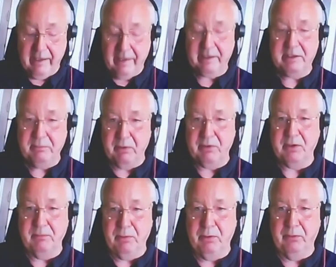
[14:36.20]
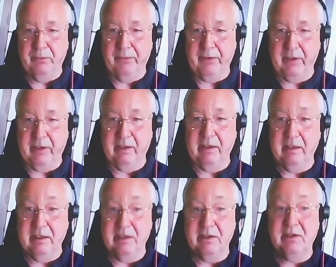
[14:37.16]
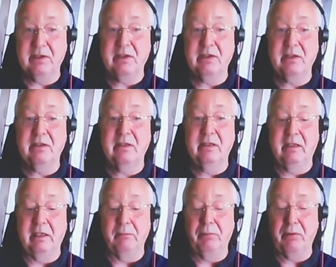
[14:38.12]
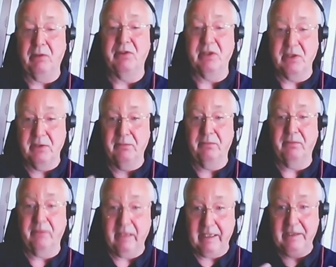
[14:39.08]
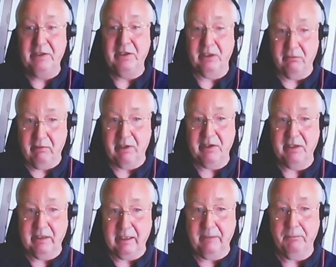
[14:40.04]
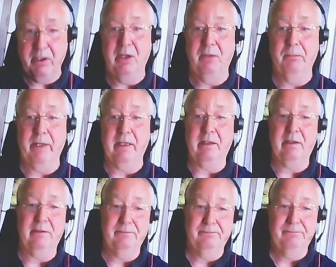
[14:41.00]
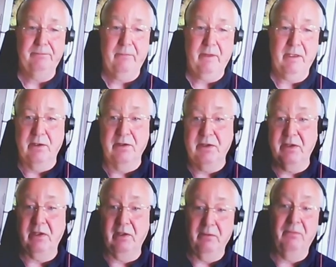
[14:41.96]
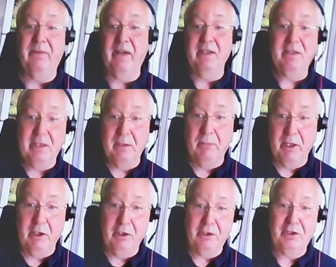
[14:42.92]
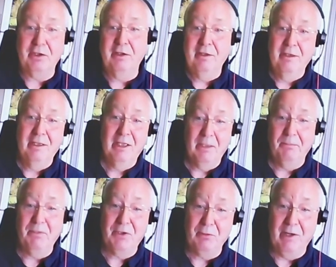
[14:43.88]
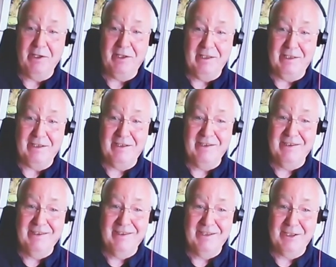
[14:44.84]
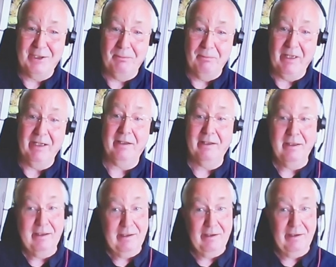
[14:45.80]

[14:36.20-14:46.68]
the next most important thing is the process of integrating that part back. So it's the finding the part, persuading it to come back,